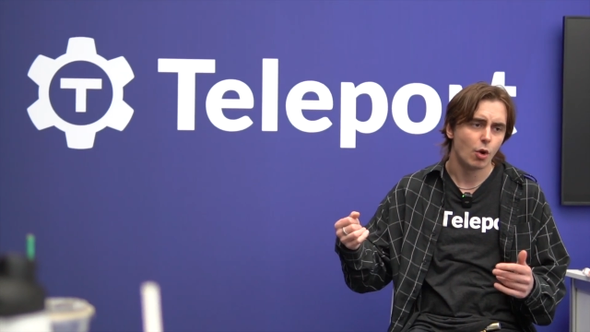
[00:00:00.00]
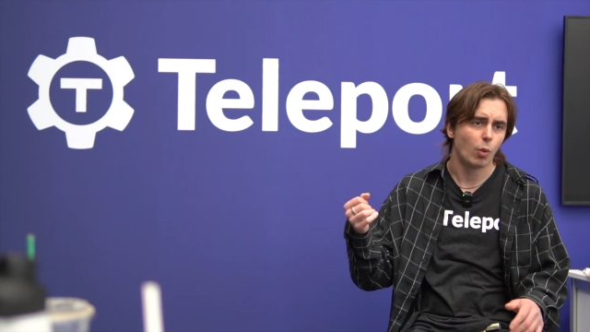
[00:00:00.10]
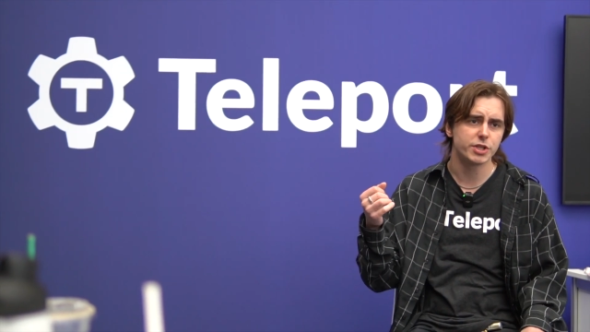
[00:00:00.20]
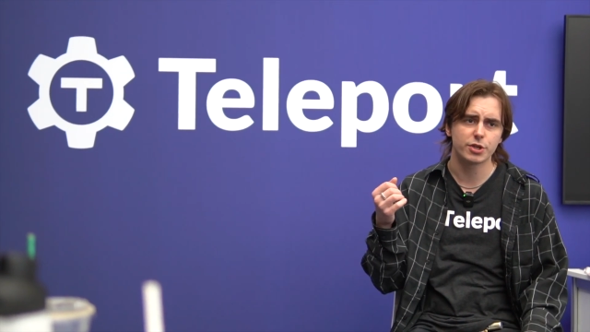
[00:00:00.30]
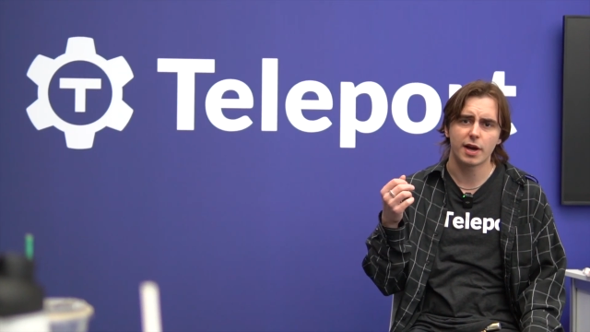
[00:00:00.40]

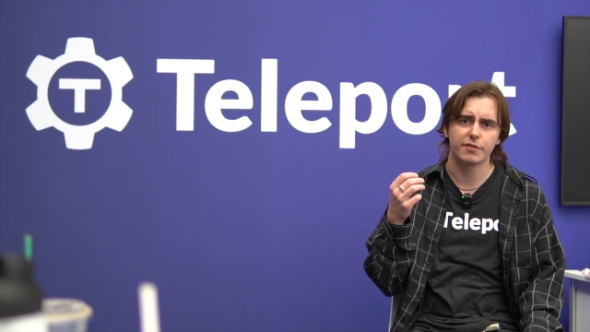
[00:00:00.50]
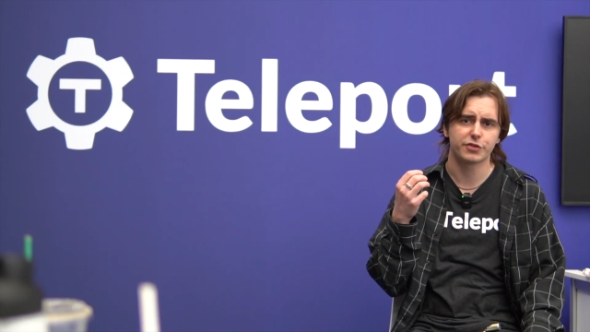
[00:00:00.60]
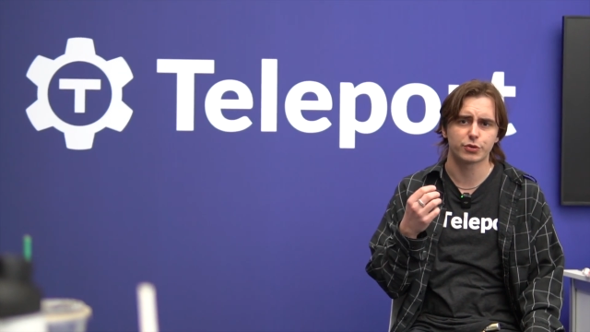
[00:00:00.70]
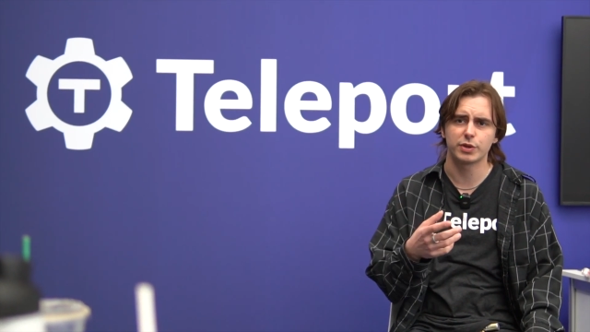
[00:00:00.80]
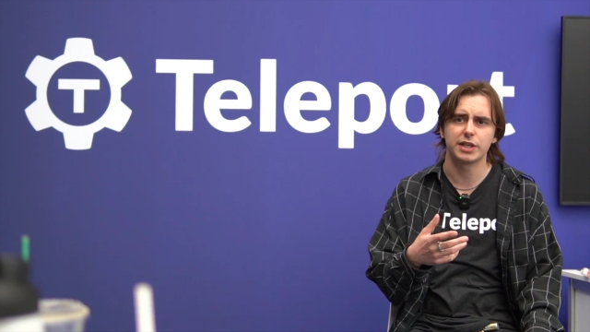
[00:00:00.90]
Once you
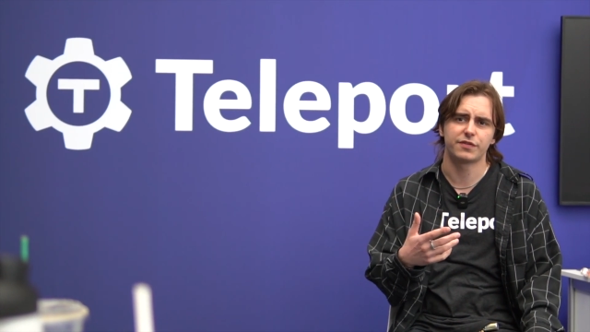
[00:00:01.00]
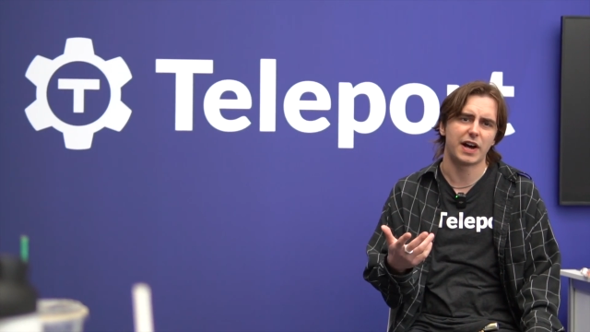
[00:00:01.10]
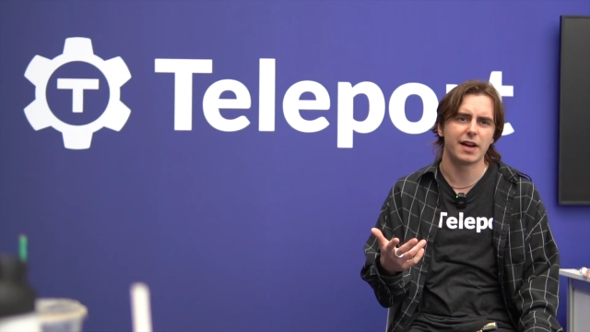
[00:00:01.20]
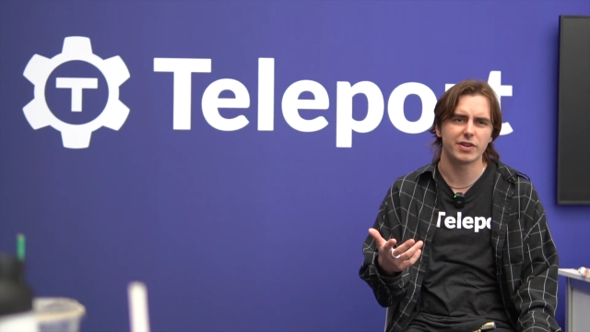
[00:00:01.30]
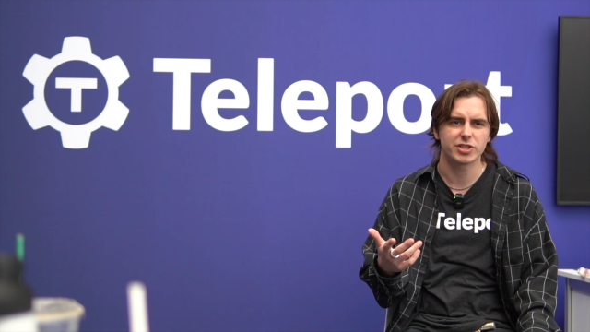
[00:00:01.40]
have 3 to
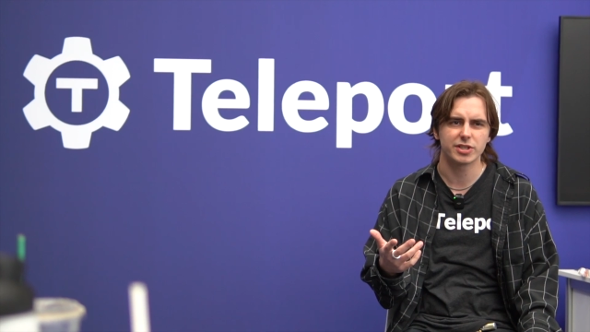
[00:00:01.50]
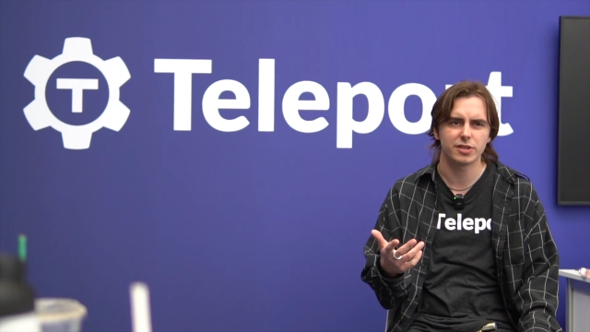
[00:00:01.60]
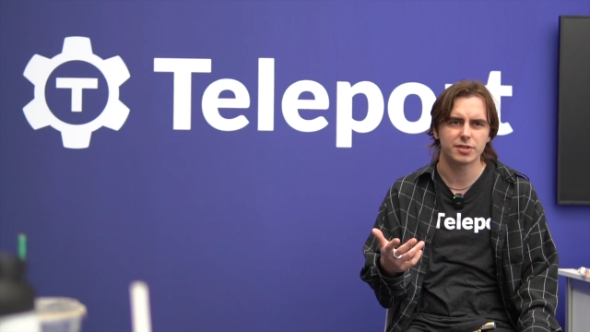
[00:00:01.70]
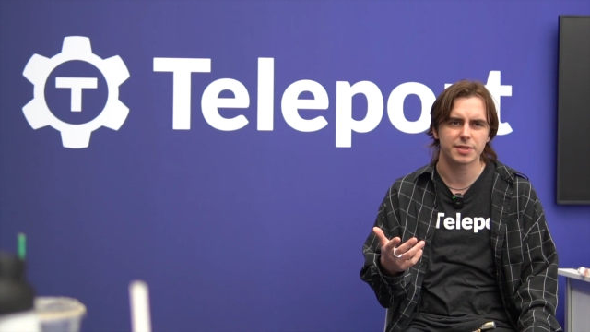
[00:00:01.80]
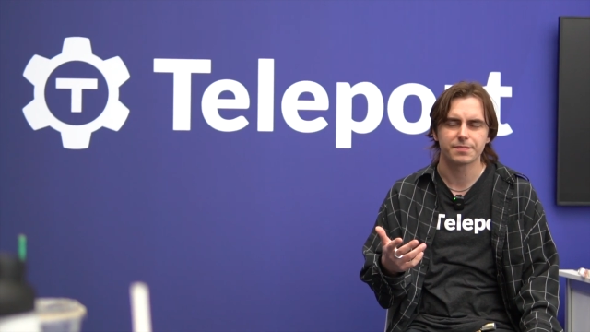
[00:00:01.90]
5
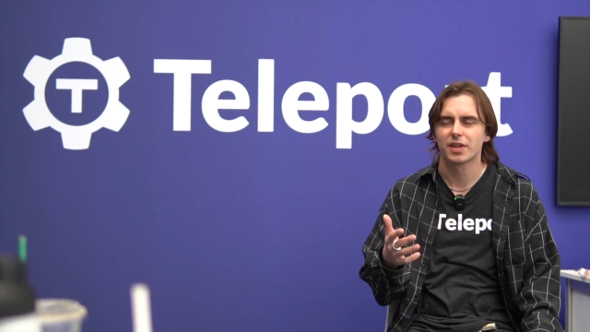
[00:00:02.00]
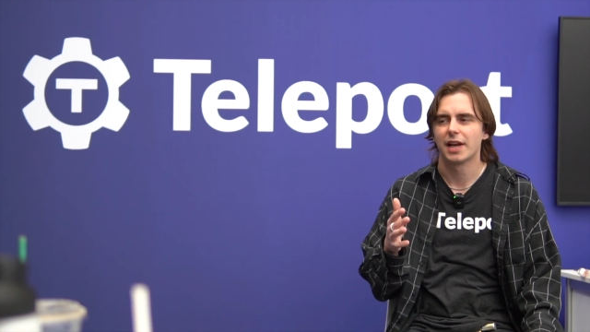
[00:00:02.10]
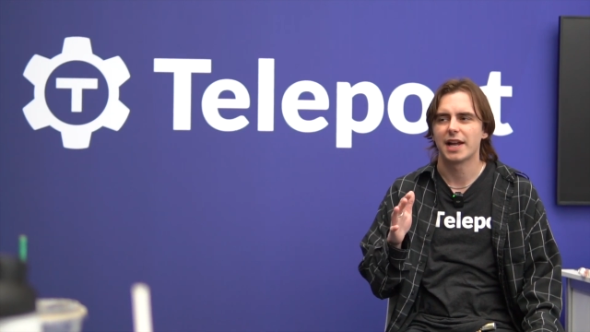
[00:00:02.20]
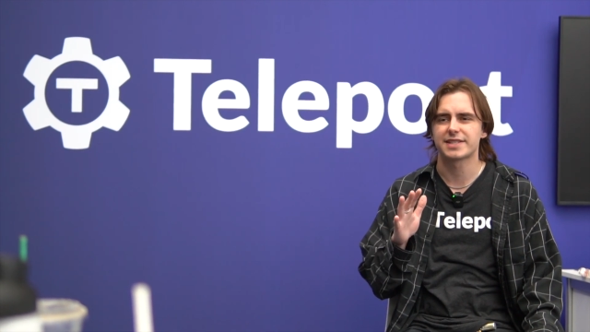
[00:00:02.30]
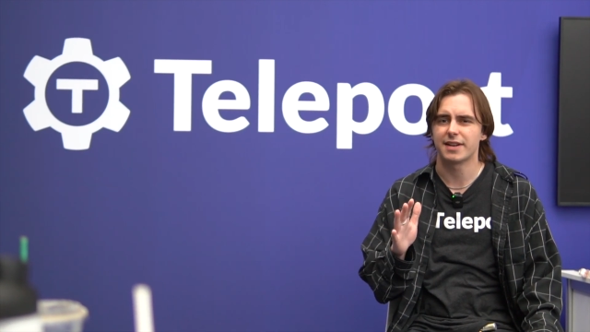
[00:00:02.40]
engineers,
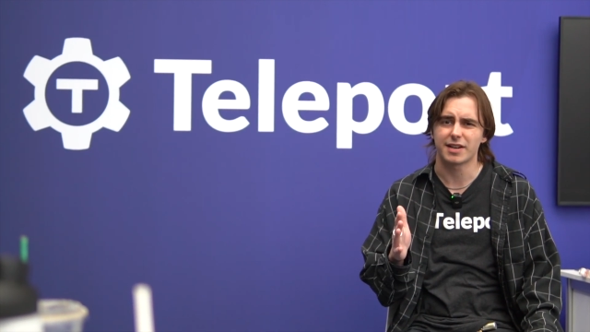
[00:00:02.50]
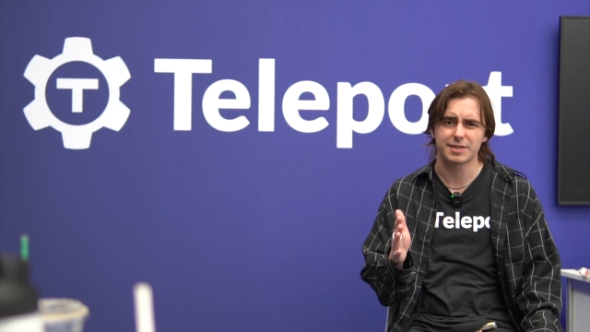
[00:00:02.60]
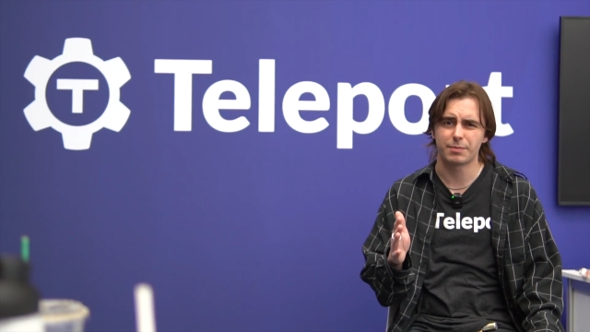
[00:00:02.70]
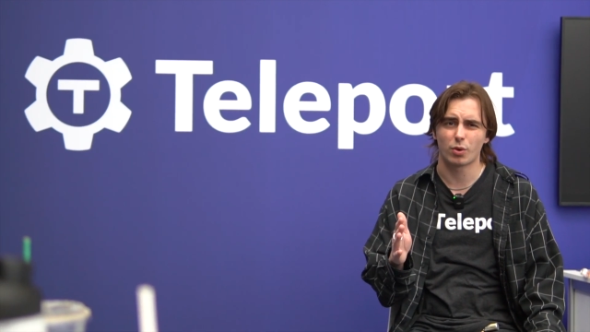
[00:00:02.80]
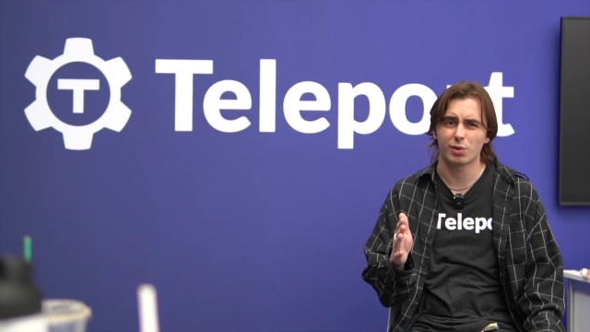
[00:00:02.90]
it's not as
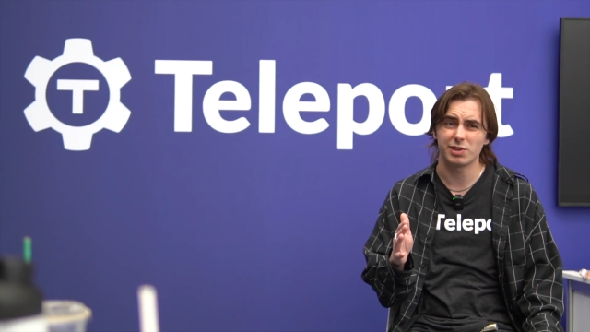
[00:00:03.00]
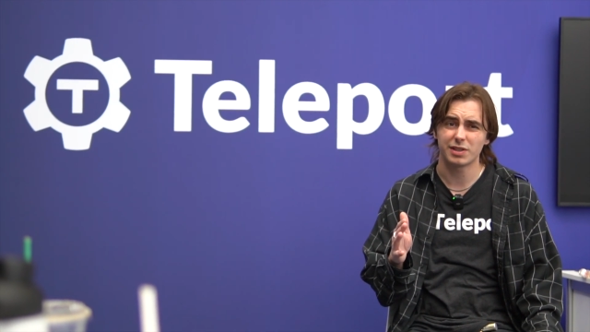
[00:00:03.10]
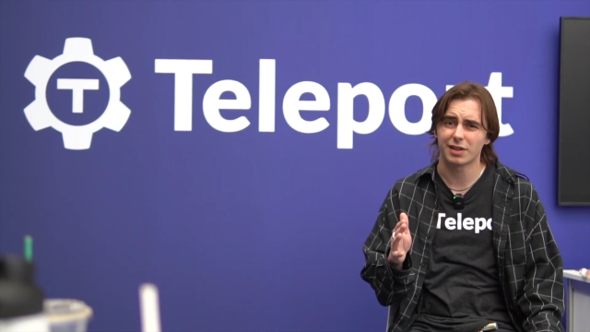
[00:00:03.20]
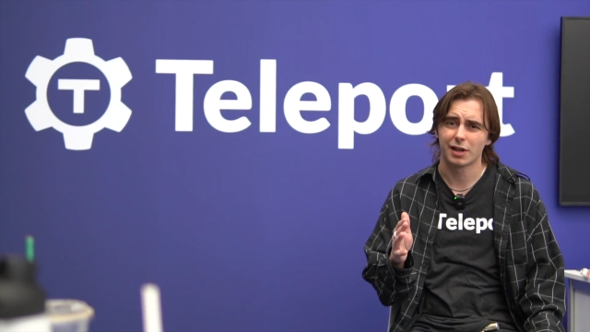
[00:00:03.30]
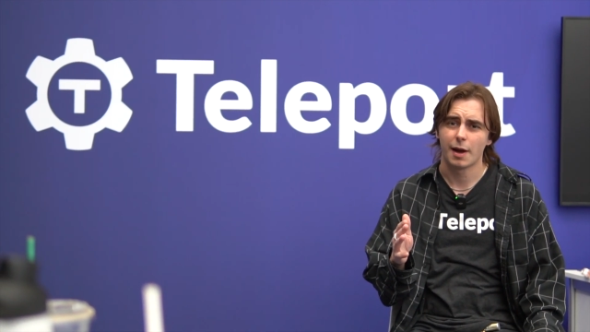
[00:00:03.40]
important,